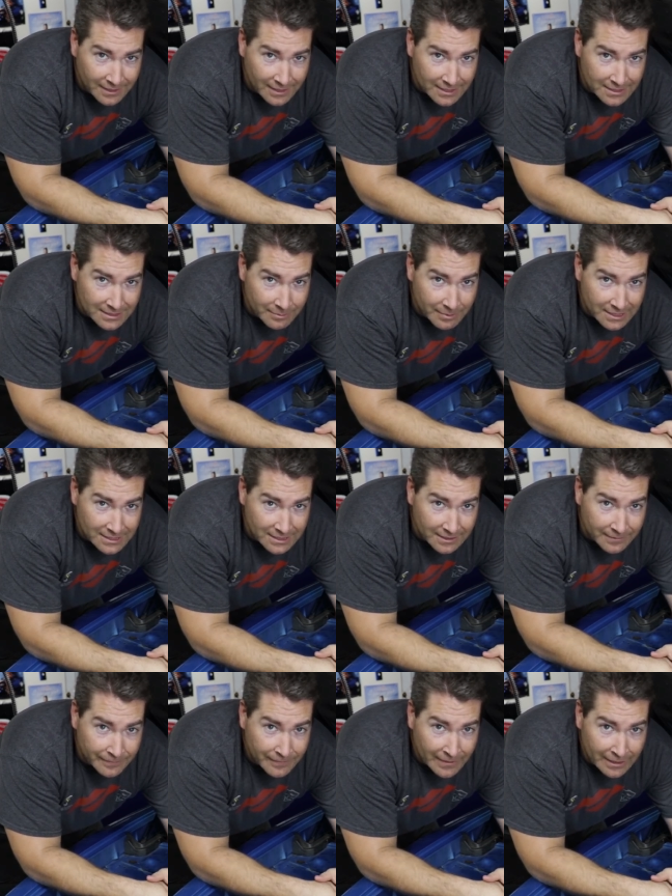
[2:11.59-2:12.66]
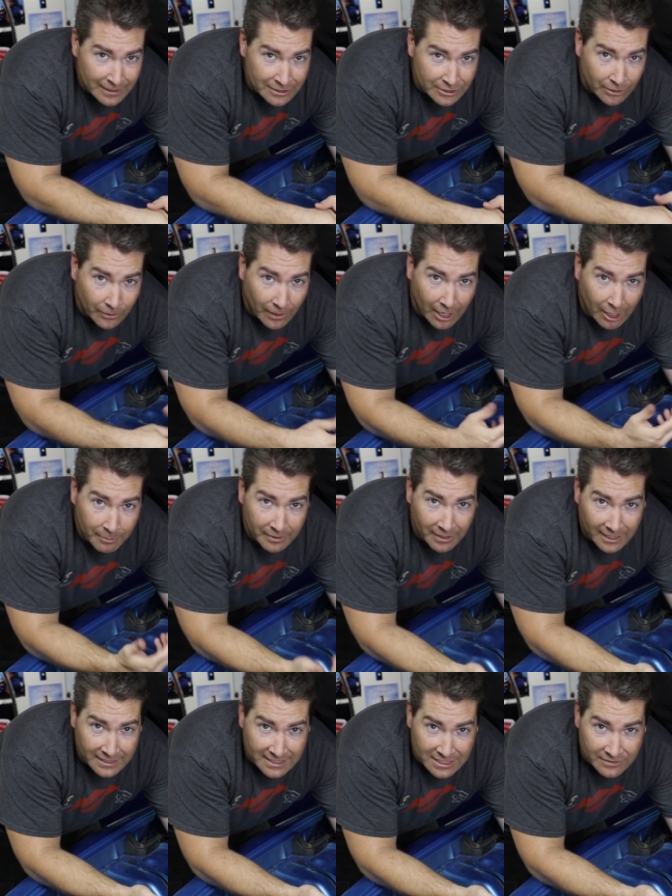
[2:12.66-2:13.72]
easy peasy. So I hope you
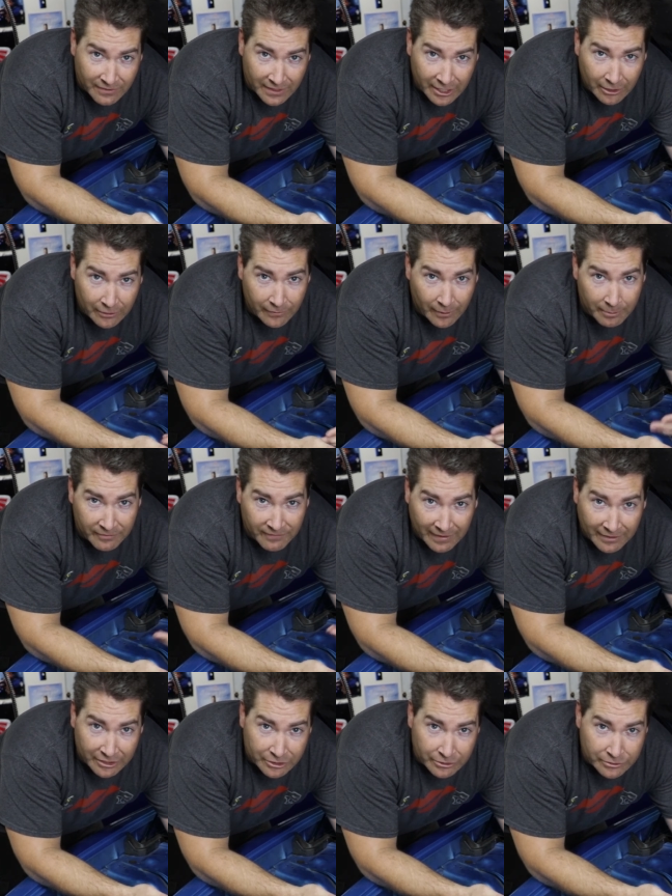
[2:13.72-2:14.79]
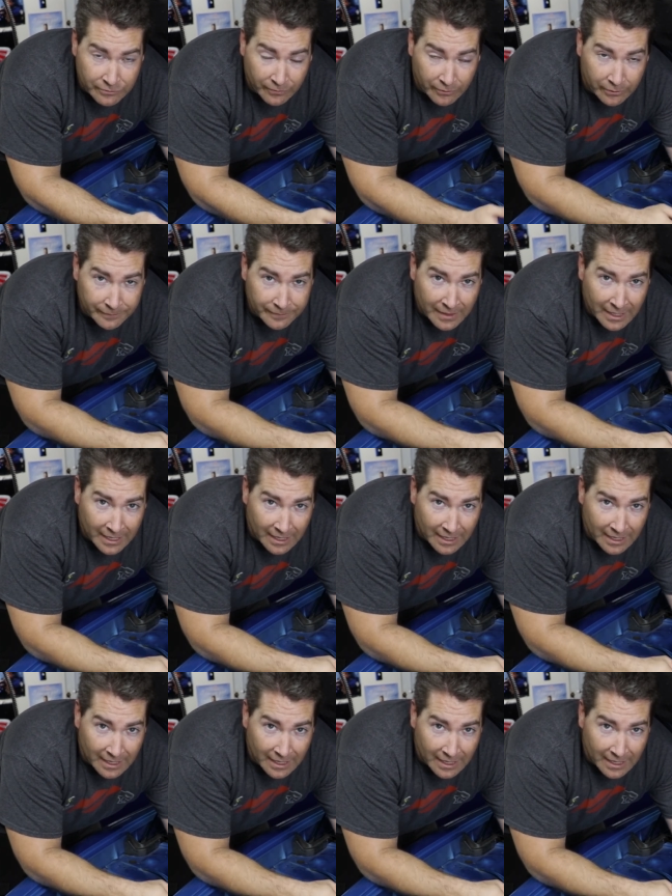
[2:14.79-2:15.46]
liked today's video, hope you found it useful.